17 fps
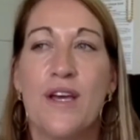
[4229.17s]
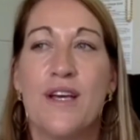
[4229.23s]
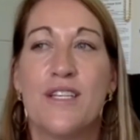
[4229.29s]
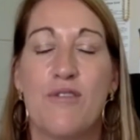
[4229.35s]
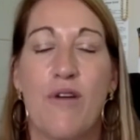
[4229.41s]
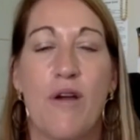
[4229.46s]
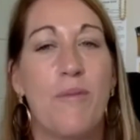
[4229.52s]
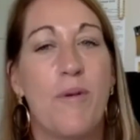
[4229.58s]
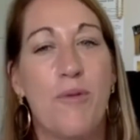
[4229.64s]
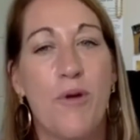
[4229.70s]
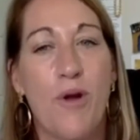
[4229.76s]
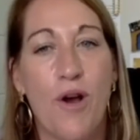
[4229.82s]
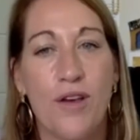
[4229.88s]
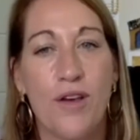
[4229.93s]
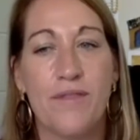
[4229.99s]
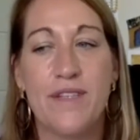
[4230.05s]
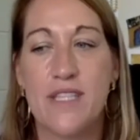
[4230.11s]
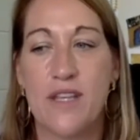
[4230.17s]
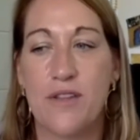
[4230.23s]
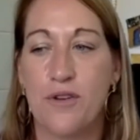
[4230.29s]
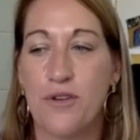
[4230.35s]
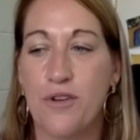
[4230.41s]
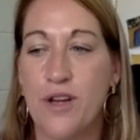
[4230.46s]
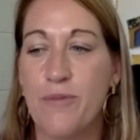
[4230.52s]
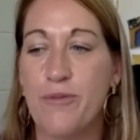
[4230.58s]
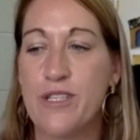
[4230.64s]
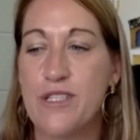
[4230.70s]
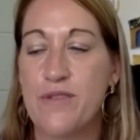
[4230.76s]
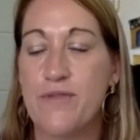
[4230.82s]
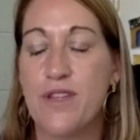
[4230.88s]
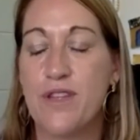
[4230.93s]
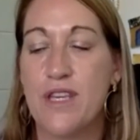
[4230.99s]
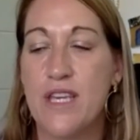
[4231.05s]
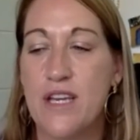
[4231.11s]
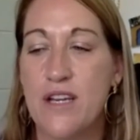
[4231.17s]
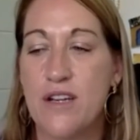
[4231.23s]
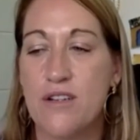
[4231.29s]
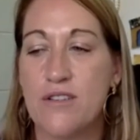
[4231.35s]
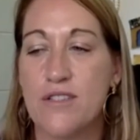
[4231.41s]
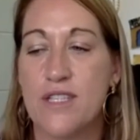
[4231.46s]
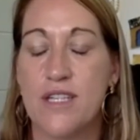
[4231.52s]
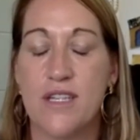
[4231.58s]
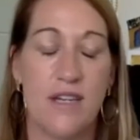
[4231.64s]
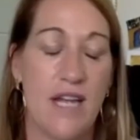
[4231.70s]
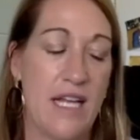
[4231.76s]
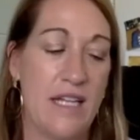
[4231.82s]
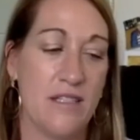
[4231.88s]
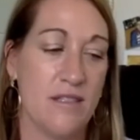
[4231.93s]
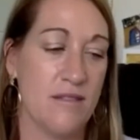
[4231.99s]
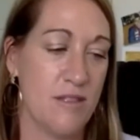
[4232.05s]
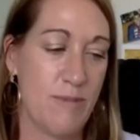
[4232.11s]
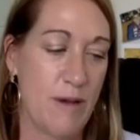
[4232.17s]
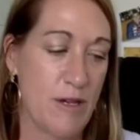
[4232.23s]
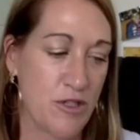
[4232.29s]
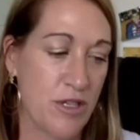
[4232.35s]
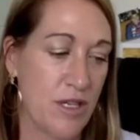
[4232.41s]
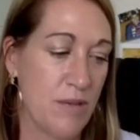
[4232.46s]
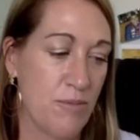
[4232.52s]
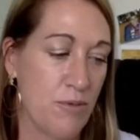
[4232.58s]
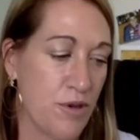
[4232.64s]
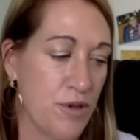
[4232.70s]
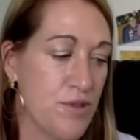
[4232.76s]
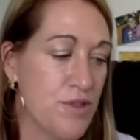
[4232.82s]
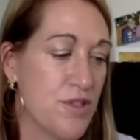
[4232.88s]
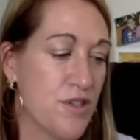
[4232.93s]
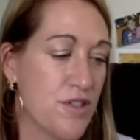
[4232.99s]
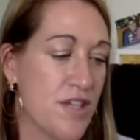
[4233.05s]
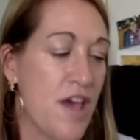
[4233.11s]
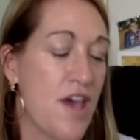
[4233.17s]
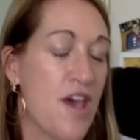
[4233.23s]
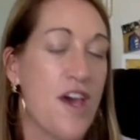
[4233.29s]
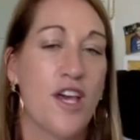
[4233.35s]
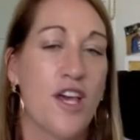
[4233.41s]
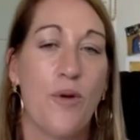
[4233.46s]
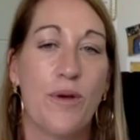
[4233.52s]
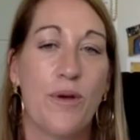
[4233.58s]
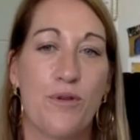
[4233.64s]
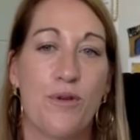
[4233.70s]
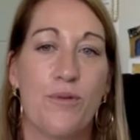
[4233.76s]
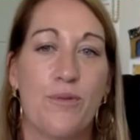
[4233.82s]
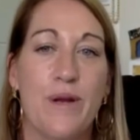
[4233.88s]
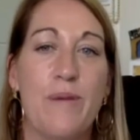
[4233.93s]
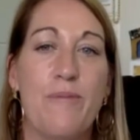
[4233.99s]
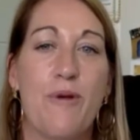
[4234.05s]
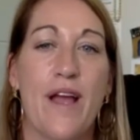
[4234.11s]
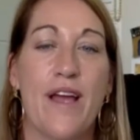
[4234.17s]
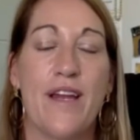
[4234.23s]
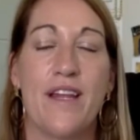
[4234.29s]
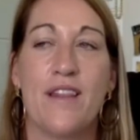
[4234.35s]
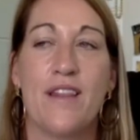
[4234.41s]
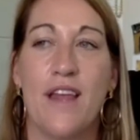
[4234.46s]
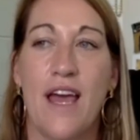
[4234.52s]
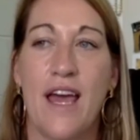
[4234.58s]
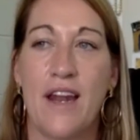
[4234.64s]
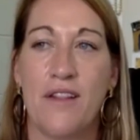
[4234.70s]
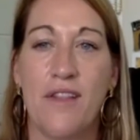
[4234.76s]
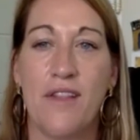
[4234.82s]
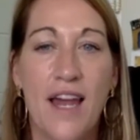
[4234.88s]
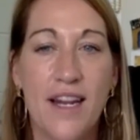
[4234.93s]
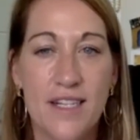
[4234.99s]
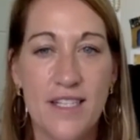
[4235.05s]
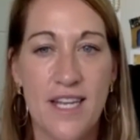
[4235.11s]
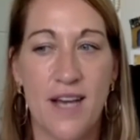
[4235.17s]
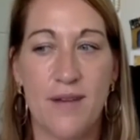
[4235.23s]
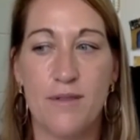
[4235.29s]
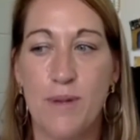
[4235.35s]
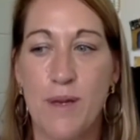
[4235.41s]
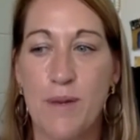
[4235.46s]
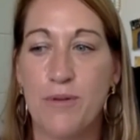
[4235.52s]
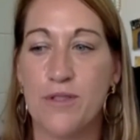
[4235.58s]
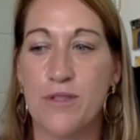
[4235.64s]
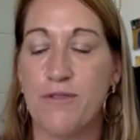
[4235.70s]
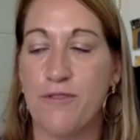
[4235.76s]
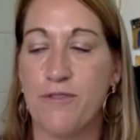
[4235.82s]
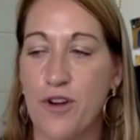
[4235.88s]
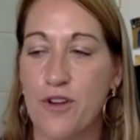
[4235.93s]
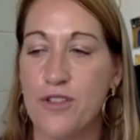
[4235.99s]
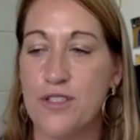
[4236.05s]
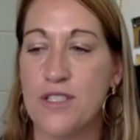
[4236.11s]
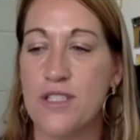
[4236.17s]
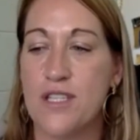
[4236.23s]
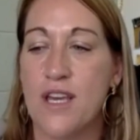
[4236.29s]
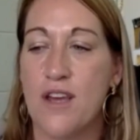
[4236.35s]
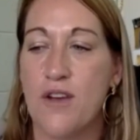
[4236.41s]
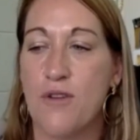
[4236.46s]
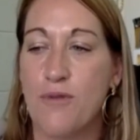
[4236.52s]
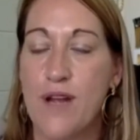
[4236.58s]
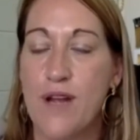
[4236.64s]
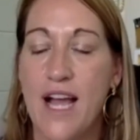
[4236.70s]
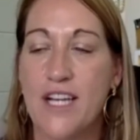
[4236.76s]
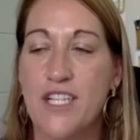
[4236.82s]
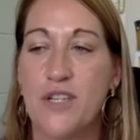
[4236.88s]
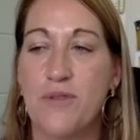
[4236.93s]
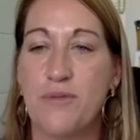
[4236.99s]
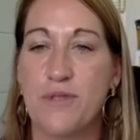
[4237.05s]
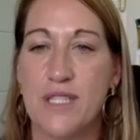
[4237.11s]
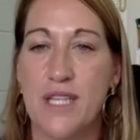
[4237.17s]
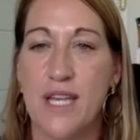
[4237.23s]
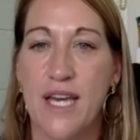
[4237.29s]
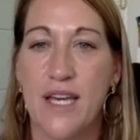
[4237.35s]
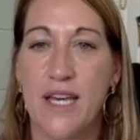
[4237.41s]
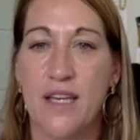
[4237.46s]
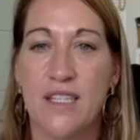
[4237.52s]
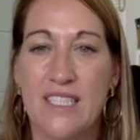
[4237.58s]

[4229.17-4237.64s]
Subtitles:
So I remember all of these other creameries over the years and specialty producers going through a rebrand, and a lot of times people's first reaction was like,